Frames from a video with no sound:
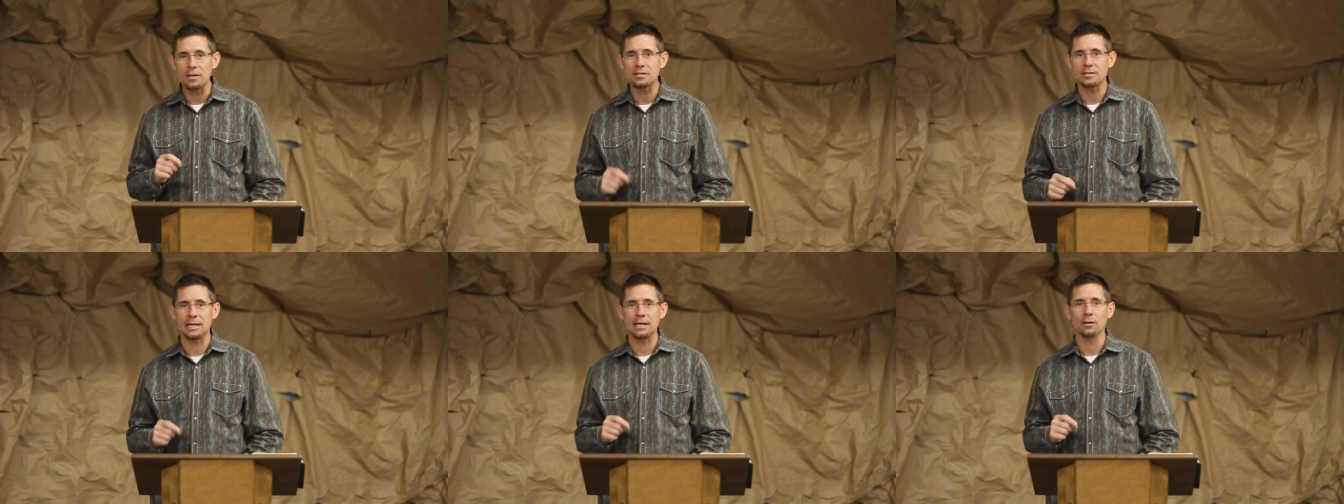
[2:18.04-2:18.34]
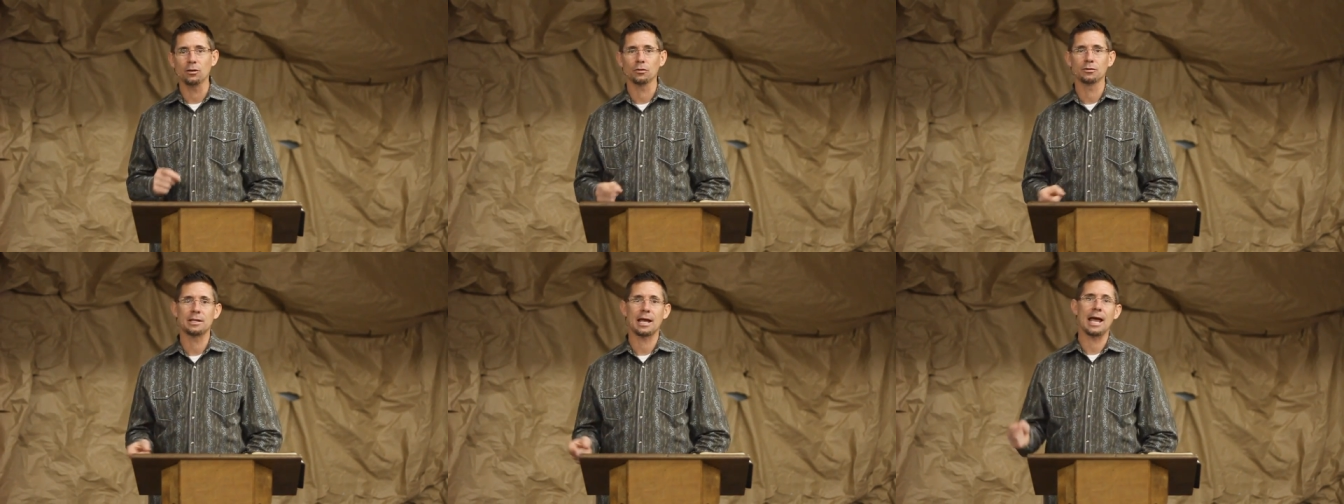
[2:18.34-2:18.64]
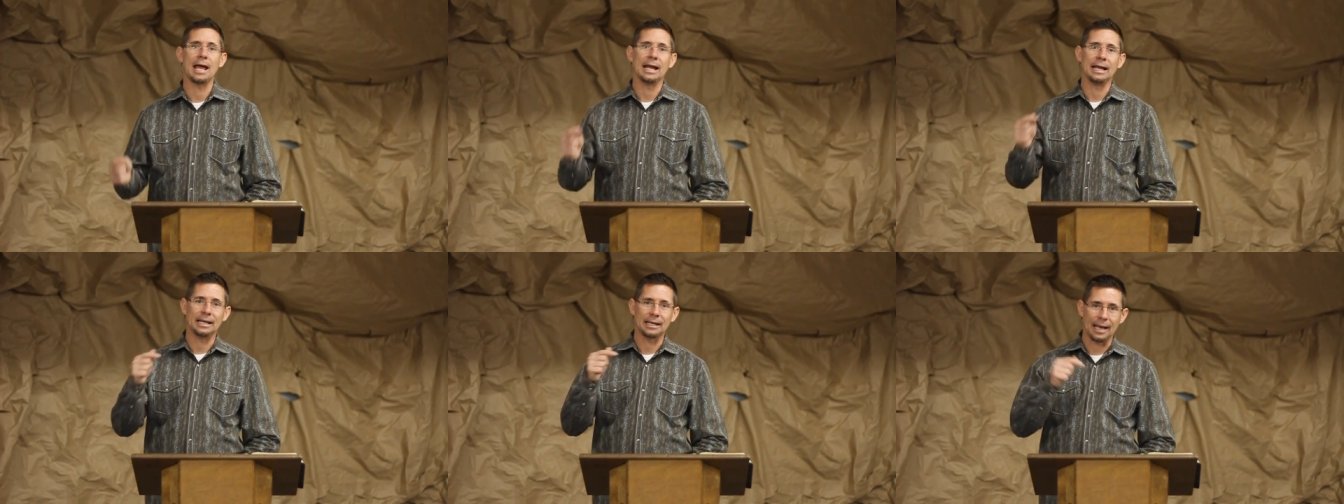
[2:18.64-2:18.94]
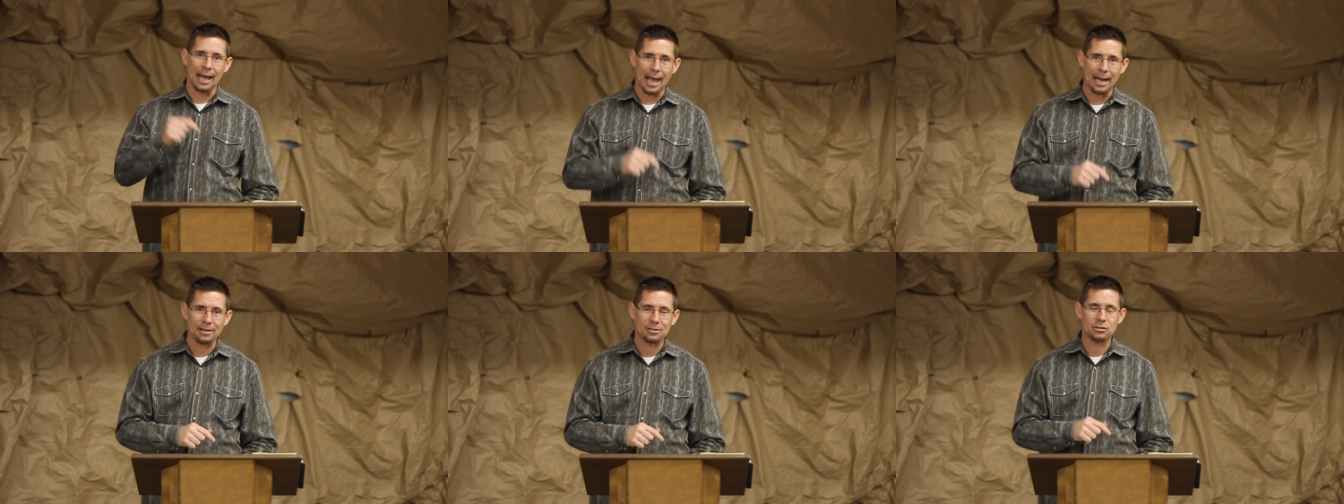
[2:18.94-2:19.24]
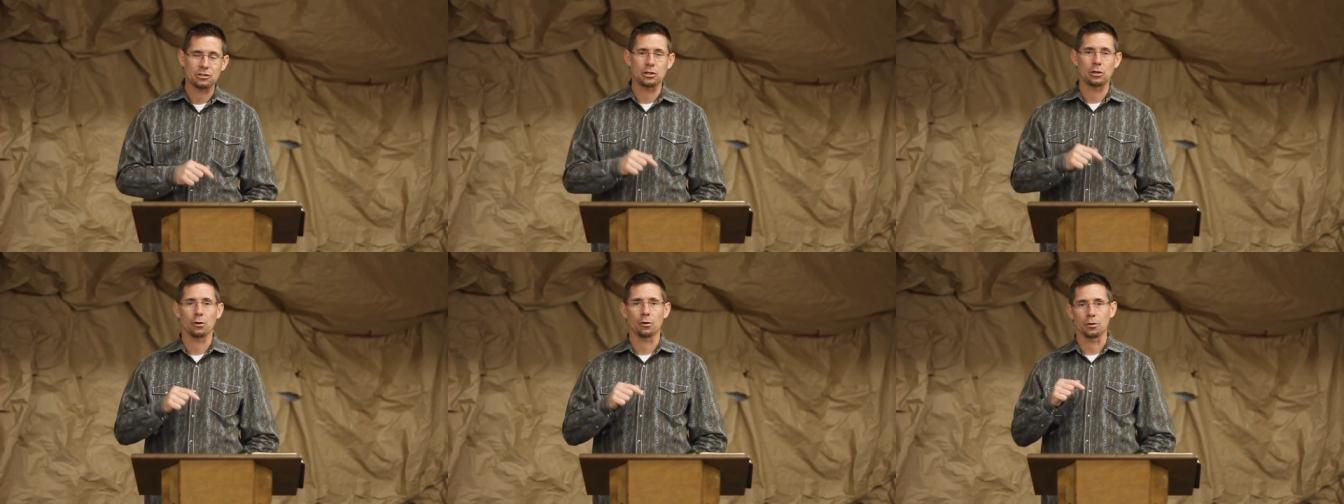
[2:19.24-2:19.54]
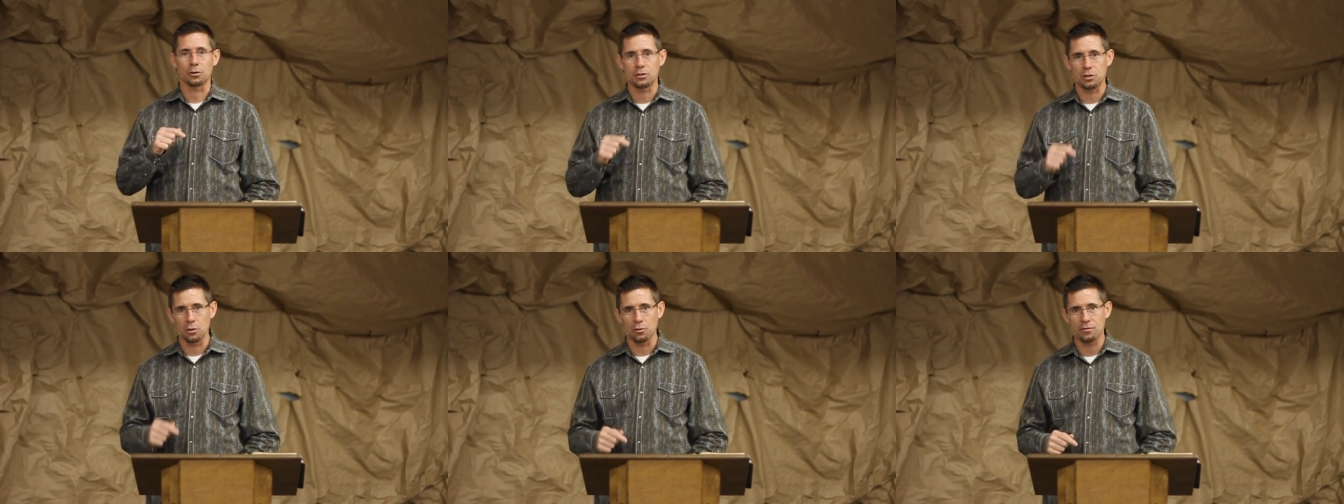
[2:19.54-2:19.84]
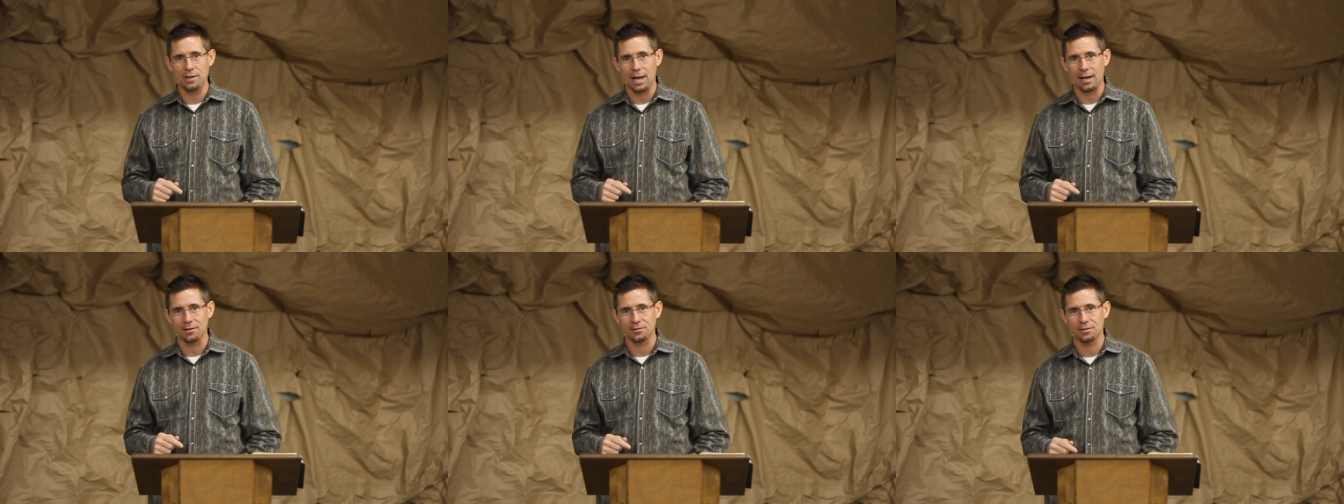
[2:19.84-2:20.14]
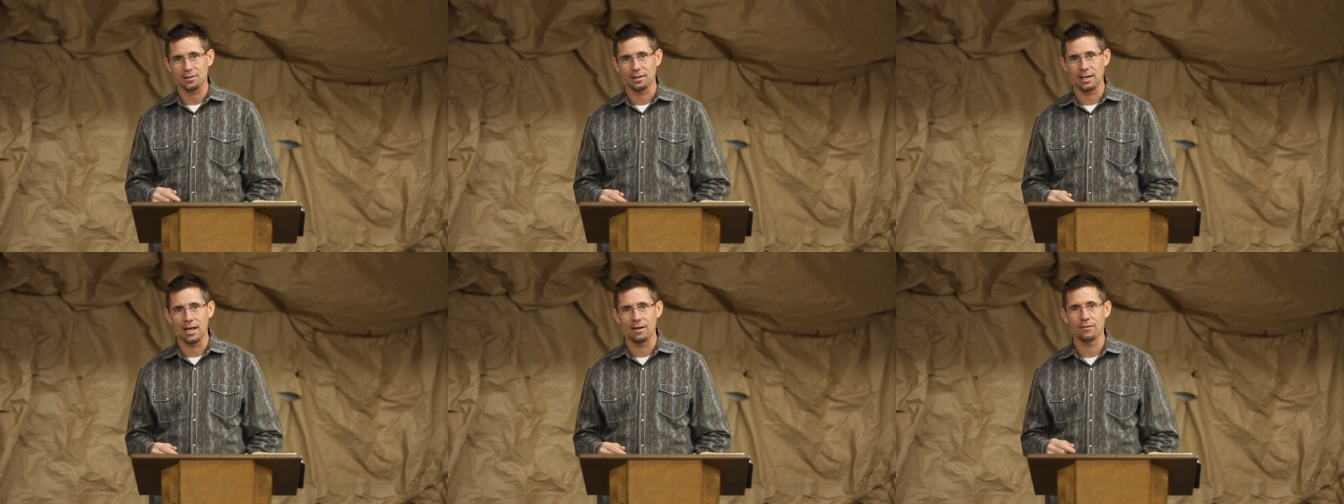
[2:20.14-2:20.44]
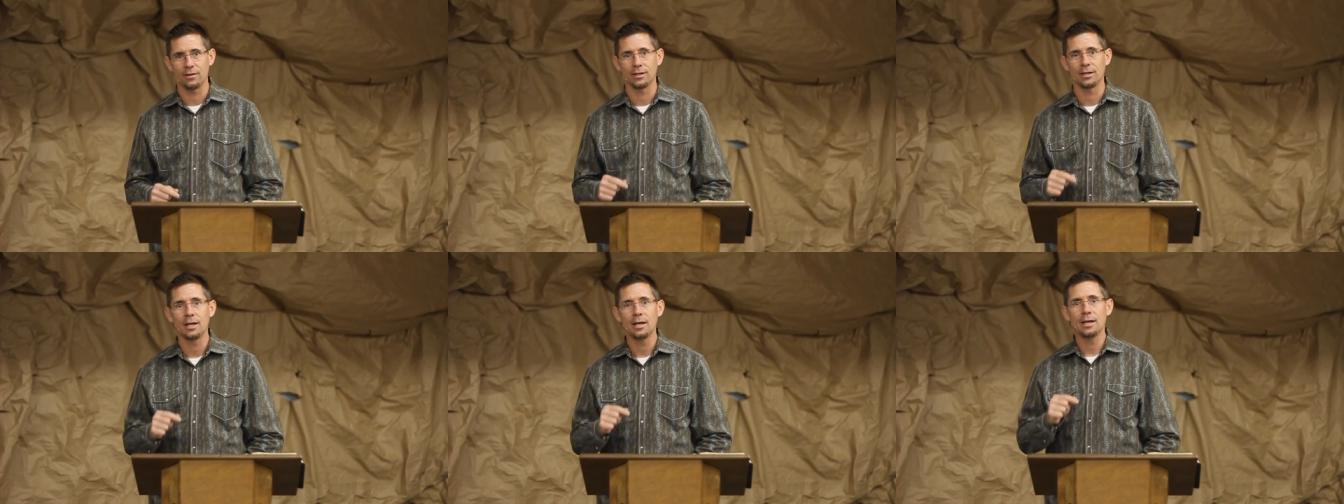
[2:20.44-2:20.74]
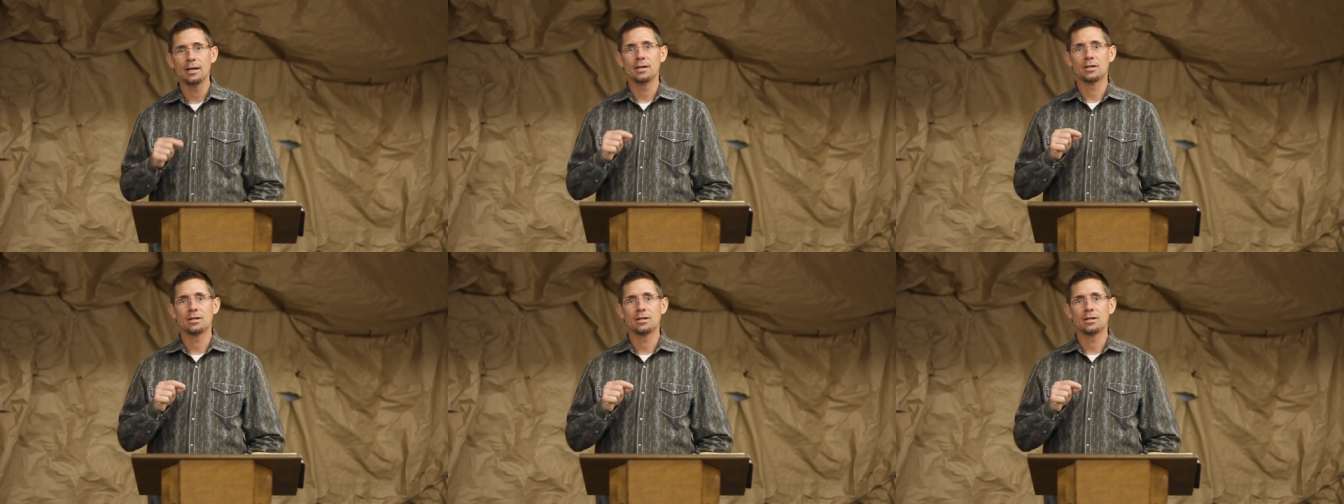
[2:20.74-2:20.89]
single day, last year, 2011,